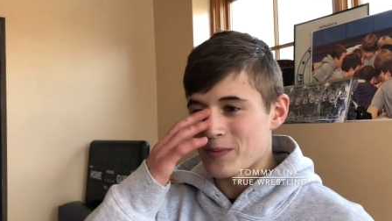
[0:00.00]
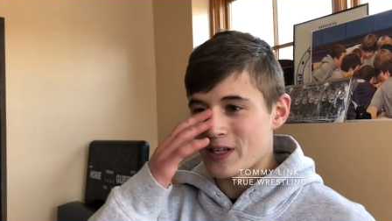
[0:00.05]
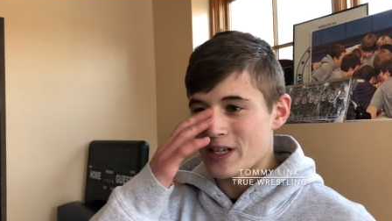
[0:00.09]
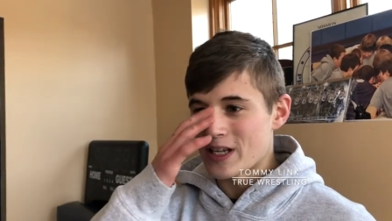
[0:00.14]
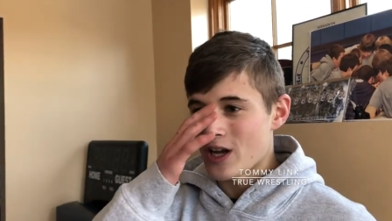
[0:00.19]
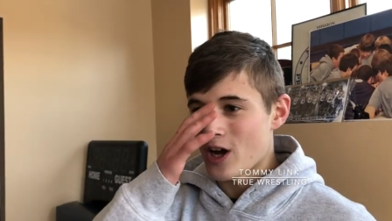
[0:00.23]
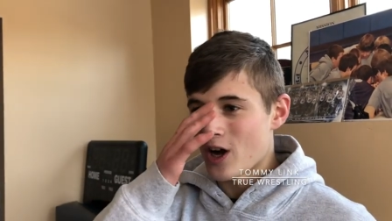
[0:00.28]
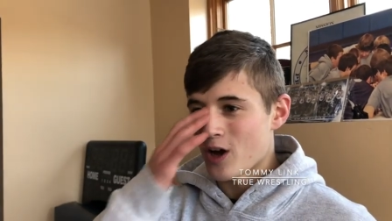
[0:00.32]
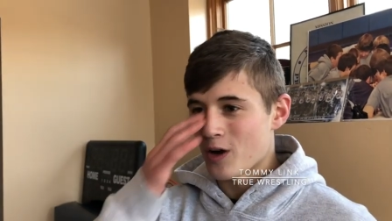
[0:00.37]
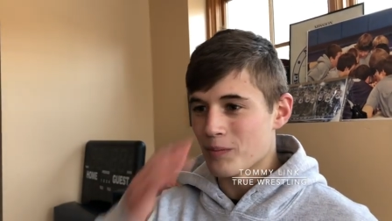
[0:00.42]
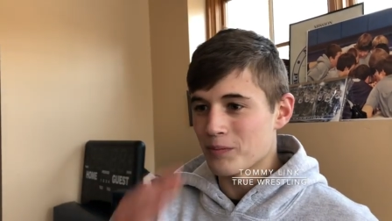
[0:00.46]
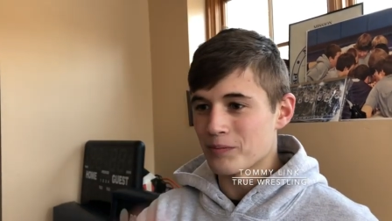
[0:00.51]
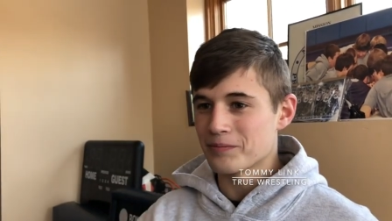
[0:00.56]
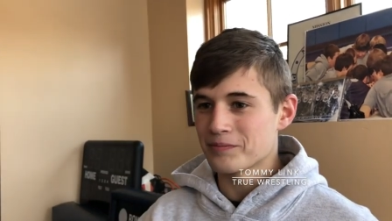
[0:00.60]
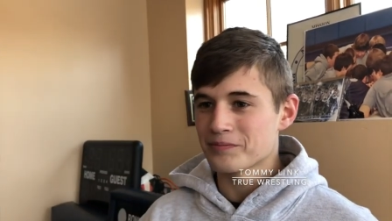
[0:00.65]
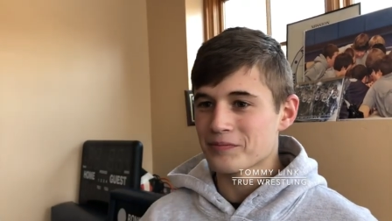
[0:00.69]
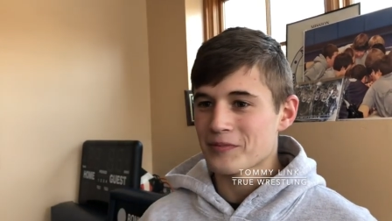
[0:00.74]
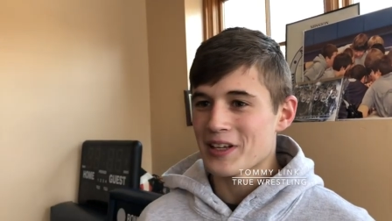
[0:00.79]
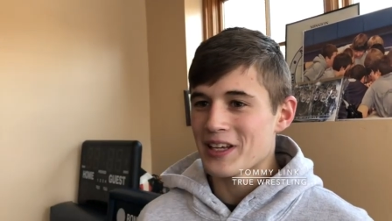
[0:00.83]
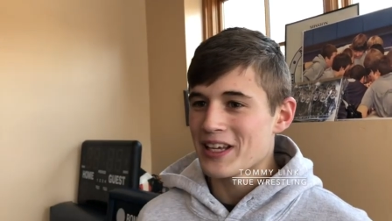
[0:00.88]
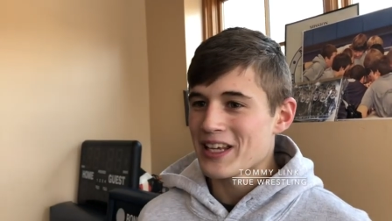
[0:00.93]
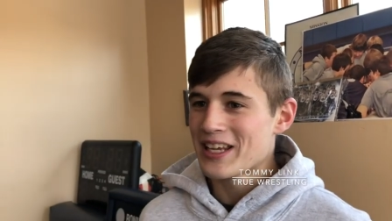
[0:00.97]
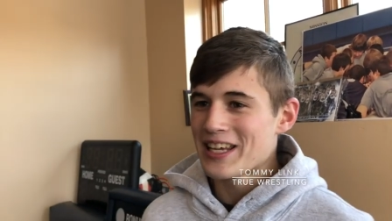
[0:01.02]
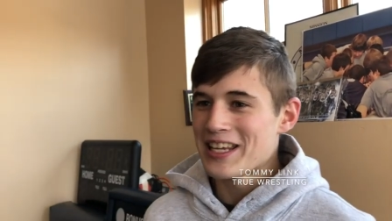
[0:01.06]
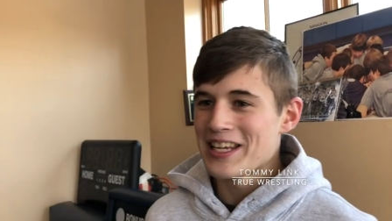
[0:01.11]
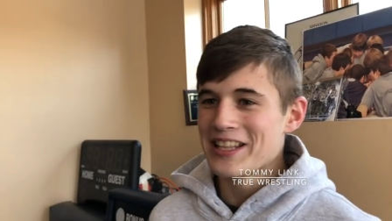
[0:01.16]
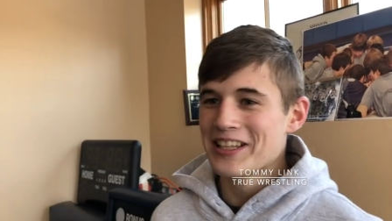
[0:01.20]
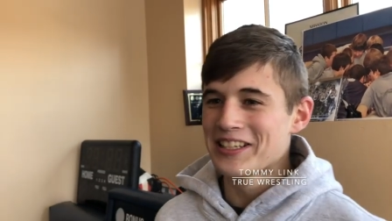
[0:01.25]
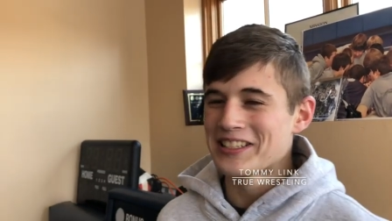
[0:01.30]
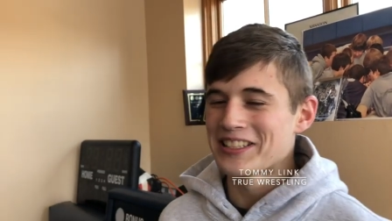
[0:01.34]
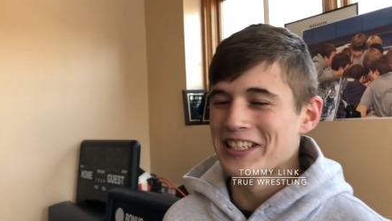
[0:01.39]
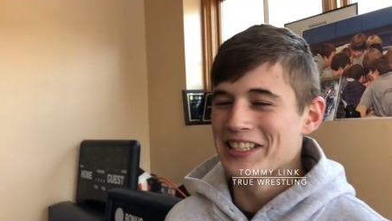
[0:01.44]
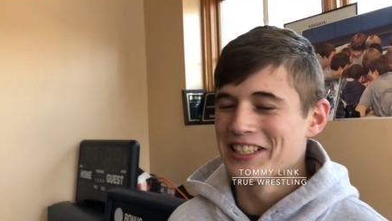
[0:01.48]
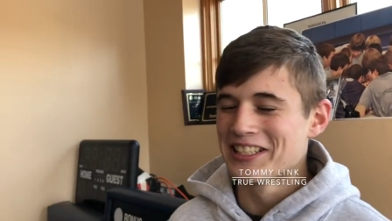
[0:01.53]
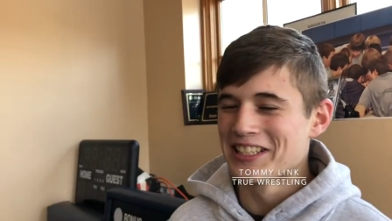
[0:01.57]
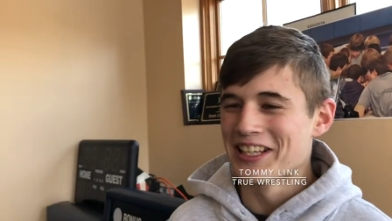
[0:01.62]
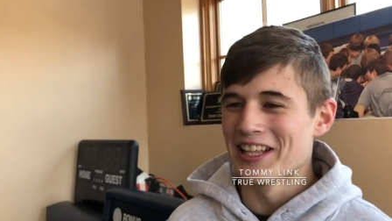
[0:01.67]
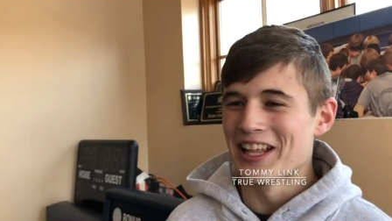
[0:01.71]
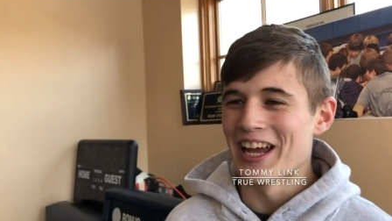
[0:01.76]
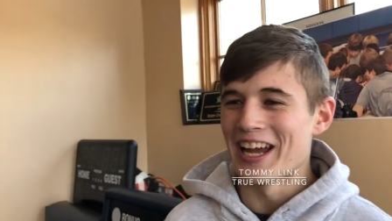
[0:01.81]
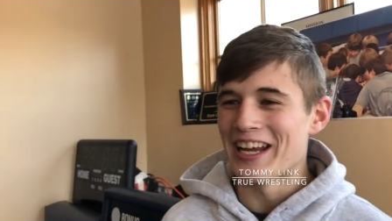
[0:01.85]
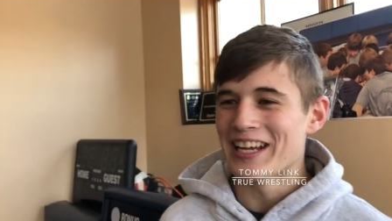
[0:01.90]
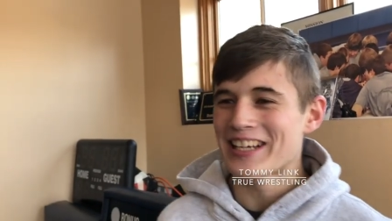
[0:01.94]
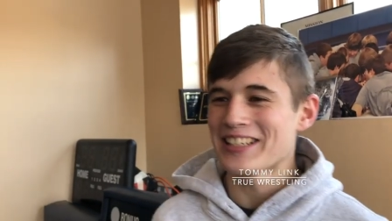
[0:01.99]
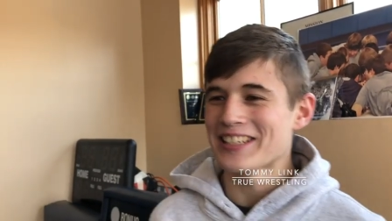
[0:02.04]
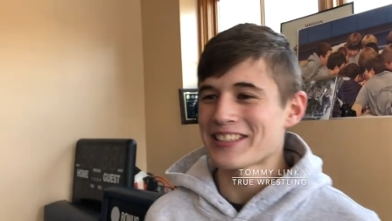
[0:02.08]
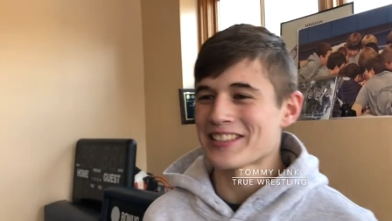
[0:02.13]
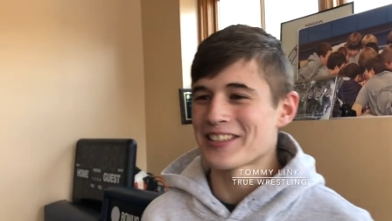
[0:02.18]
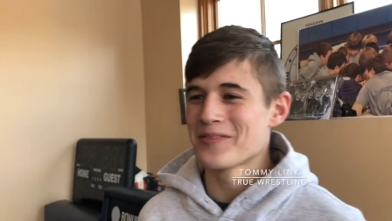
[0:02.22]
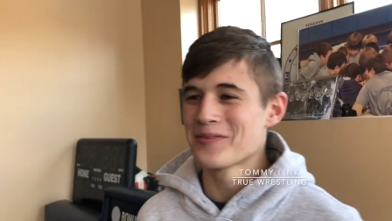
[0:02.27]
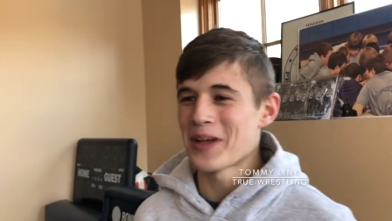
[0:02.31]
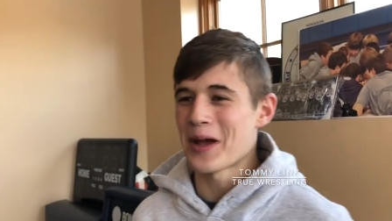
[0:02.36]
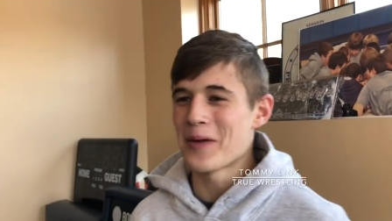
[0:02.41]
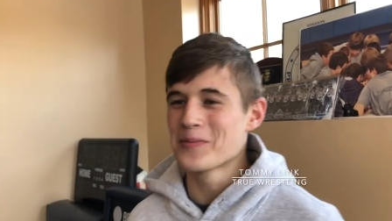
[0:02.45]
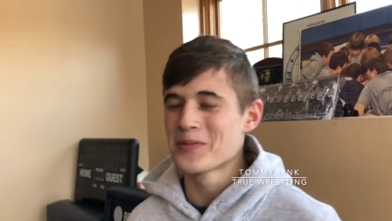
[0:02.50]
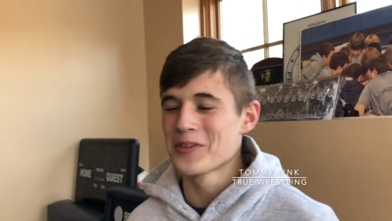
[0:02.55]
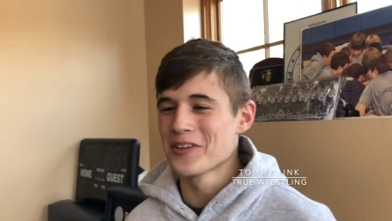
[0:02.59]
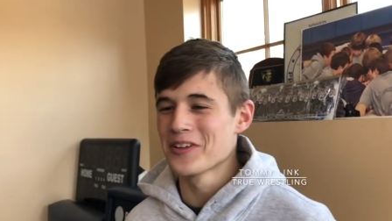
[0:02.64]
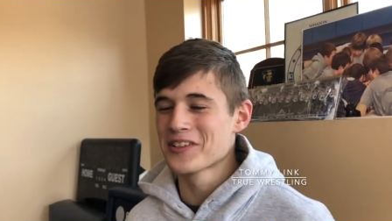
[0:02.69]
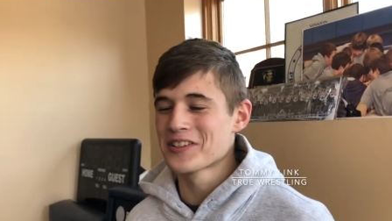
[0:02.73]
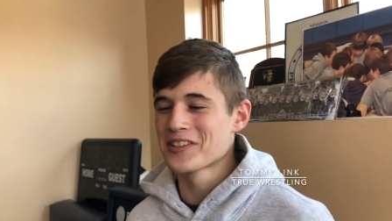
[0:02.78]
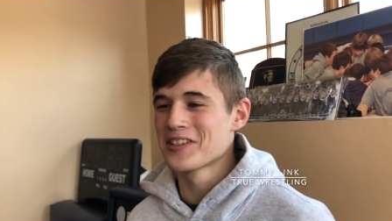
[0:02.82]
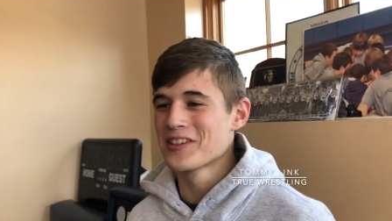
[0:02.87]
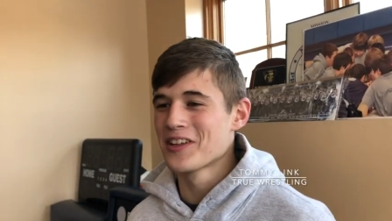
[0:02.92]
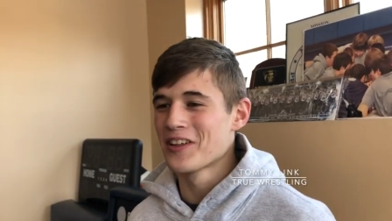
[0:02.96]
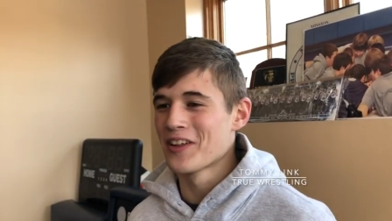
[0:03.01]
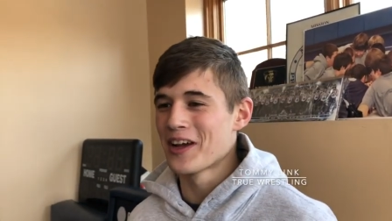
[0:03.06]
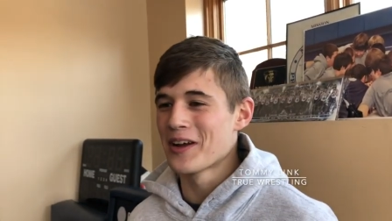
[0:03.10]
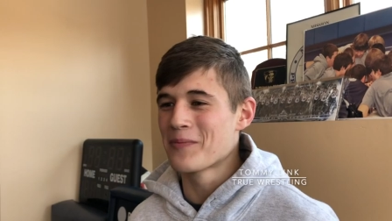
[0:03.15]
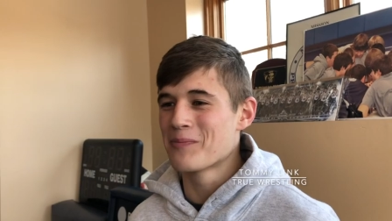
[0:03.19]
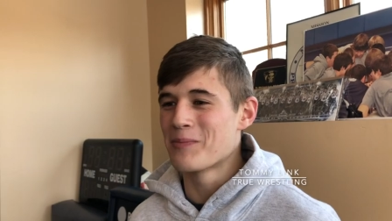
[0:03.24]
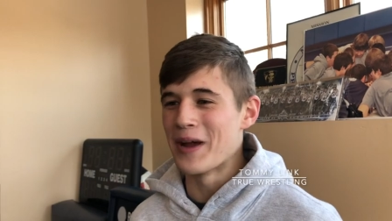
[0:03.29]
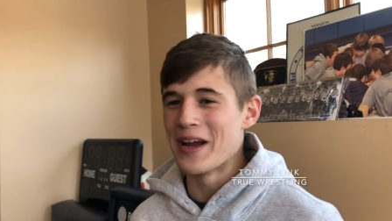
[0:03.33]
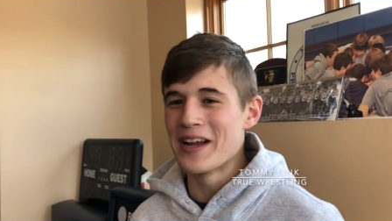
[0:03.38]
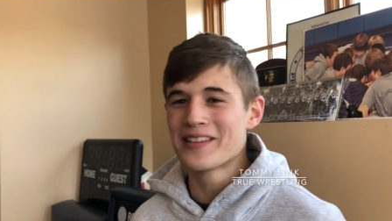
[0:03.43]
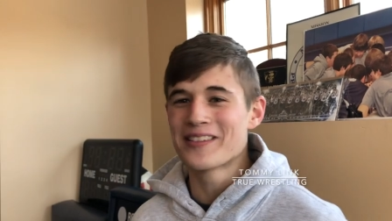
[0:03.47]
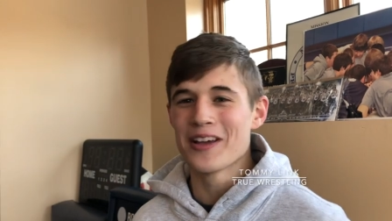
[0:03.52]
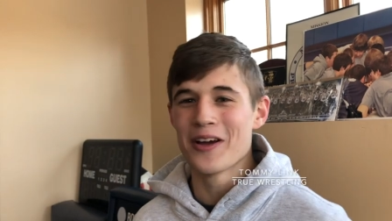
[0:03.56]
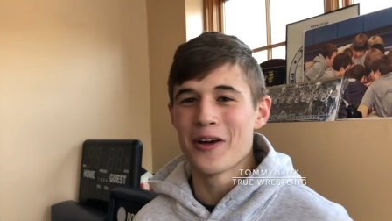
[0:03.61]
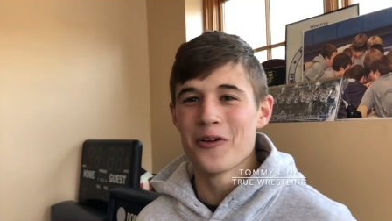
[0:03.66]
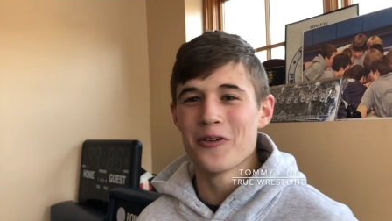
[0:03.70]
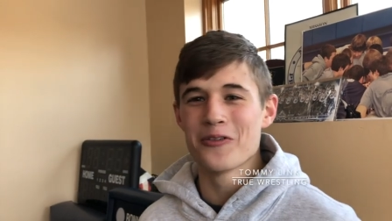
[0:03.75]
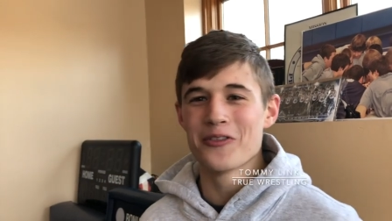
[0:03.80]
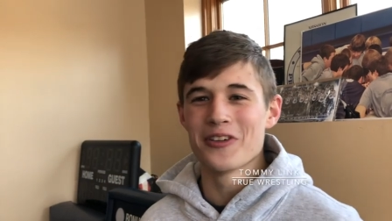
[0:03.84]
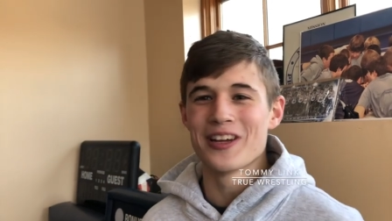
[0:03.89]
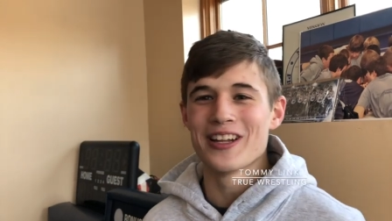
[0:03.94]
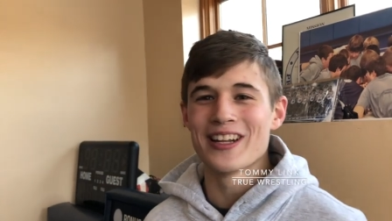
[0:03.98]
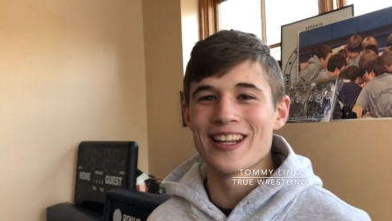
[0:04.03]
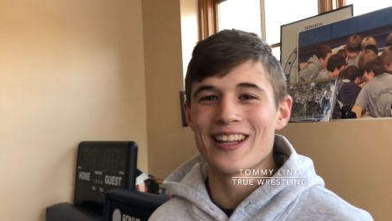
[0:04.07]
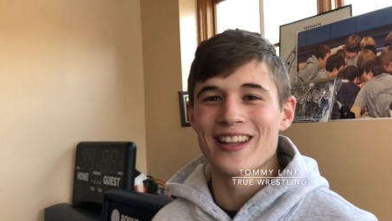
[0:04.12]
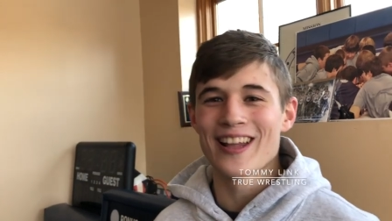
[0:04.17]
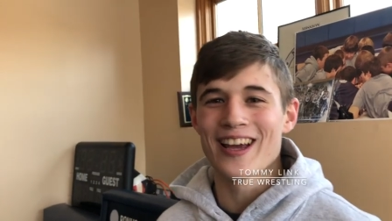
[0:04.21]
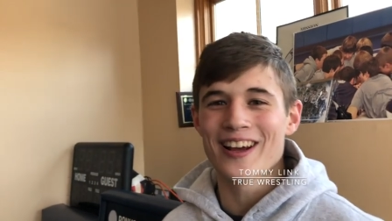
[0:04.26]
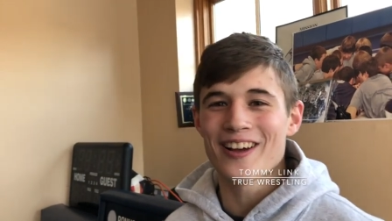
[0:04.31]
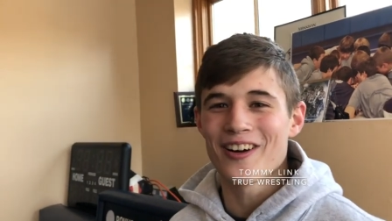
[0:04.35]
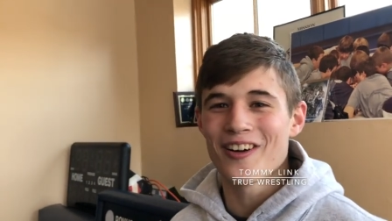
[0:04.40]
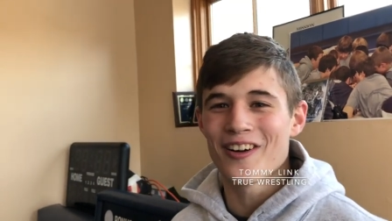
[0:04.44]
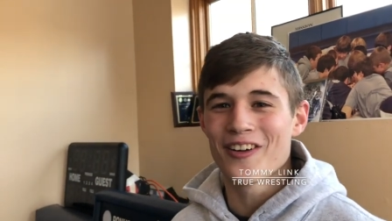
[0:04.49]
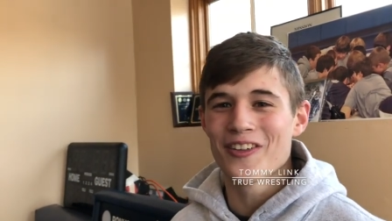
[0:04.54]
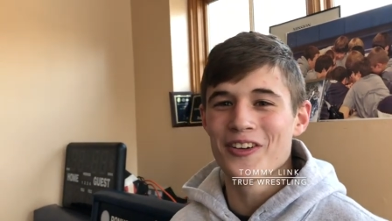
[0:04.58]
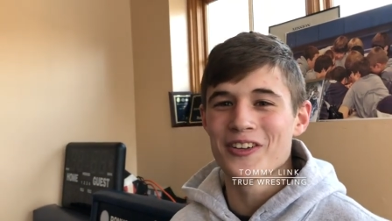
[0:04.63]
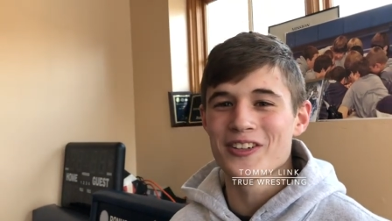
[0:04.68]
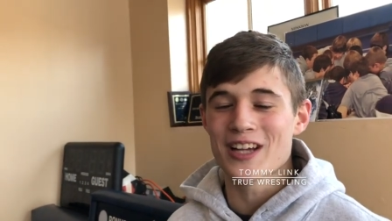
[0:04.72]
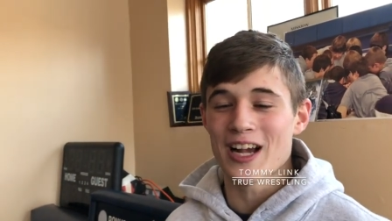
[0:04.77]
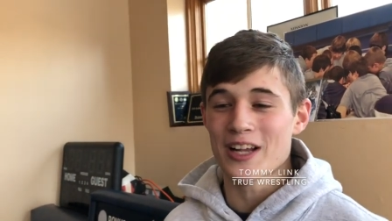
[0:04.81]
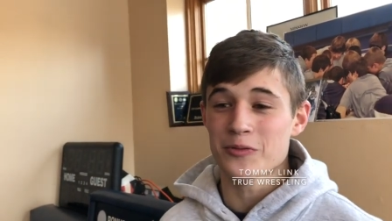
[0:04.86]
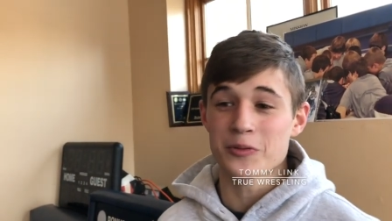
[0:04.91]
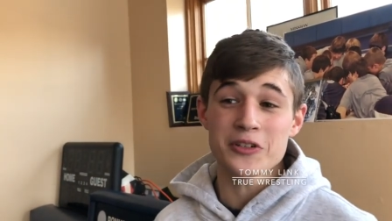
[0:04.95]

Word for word: He um he listens to like sometimes he'll listen to like Beethoven and like all those guys,